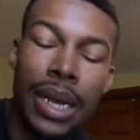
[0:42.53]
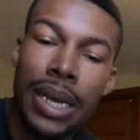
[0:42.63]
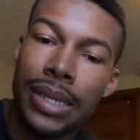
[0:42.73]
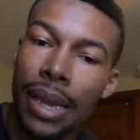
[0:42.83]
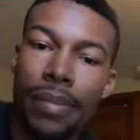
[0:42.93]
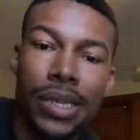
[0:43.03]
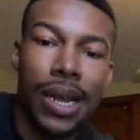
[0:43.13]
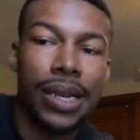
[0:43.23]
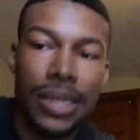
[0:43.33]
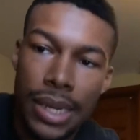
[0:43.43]
Same as
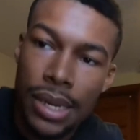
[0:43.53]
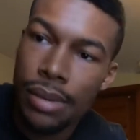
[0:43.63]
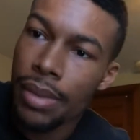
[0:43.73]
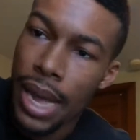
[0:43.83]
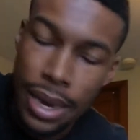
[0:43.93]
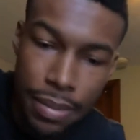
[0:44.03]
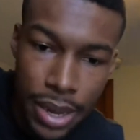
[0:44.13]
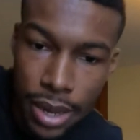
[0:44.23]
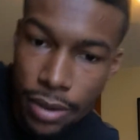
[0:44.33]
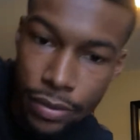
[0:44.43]
last time, had to be
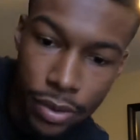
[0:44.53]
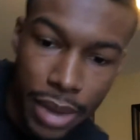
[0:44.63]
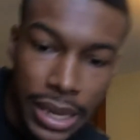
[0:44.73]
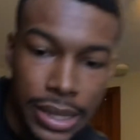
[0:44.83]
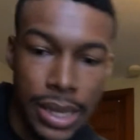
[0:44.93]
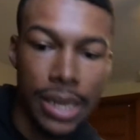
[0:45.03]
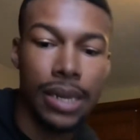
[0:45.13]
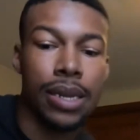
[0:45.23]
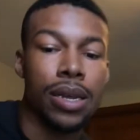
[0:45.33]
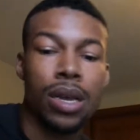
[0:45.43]
in a room at
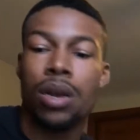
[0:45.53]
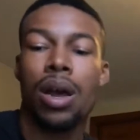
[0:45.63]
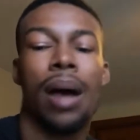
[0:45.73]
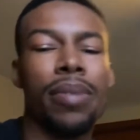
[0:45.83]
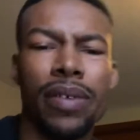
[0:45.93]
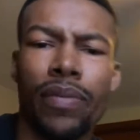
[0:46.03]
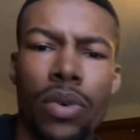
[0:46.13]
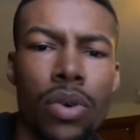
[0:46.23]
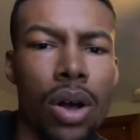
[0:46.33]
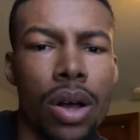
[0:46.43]
10. I believe
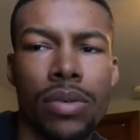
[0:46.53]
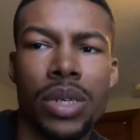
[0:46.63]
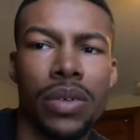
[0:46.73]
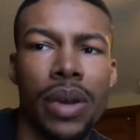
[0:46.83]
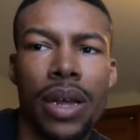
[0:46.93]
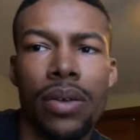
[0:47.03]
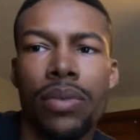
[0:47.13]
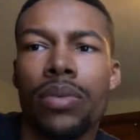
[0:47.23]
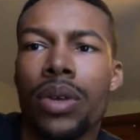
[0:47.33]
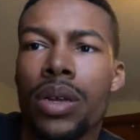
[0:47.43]
roll call was
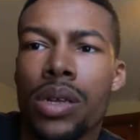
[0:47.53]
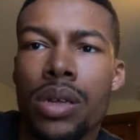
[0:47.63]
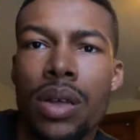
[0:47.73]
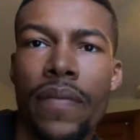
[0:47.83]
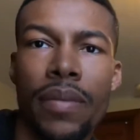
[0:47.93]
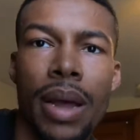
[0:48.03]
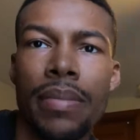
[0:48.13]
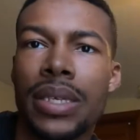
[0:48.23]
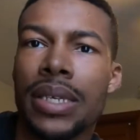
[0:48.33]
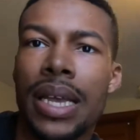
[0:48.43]
around, if I'm not
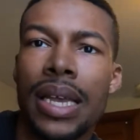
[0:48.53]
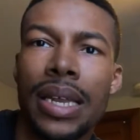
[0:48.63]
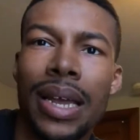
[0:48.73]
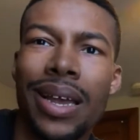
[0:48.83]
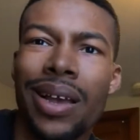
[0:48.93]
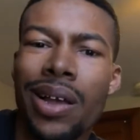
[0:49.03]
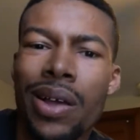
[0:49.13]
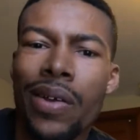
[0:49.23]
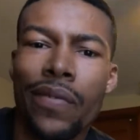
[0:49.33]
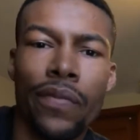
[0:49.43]
mistaken, like
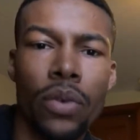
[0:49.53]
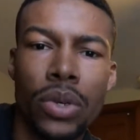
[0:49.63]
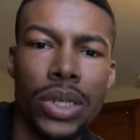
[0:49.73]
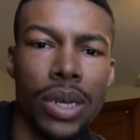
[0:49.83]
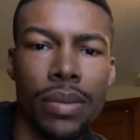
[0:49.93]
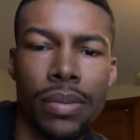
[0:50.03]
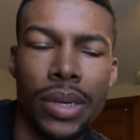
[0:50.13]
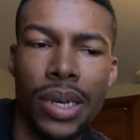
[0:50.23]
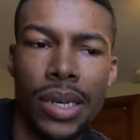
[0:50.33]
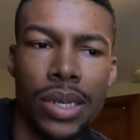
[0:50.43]
4 or something,
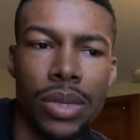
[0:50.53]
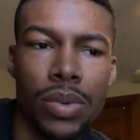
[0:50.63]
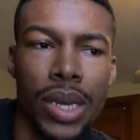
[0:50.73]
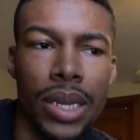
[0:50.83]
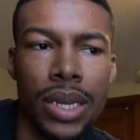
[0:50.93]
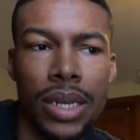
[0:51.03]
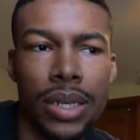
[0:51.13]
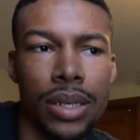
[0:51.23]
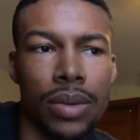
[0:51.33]
because we get to